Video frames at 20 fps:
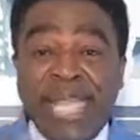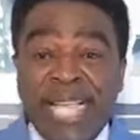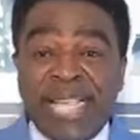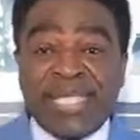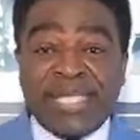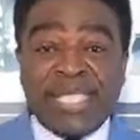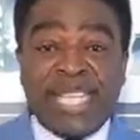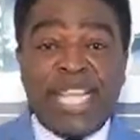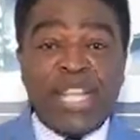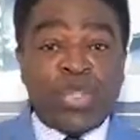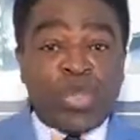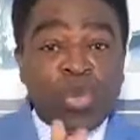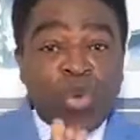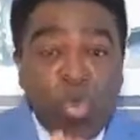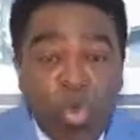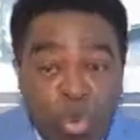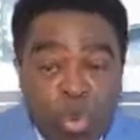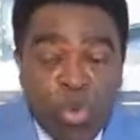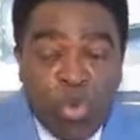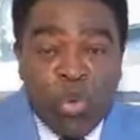this is
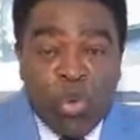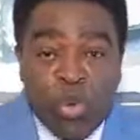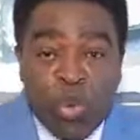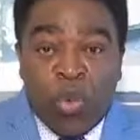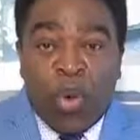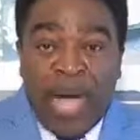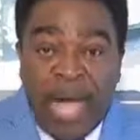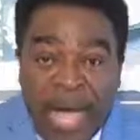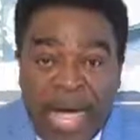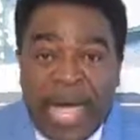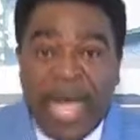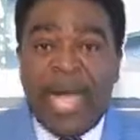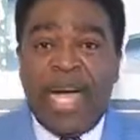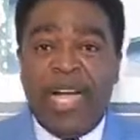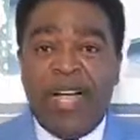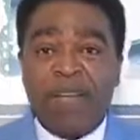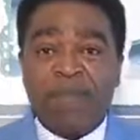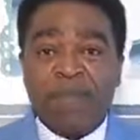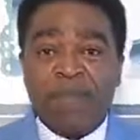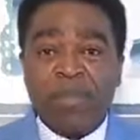who you
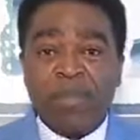are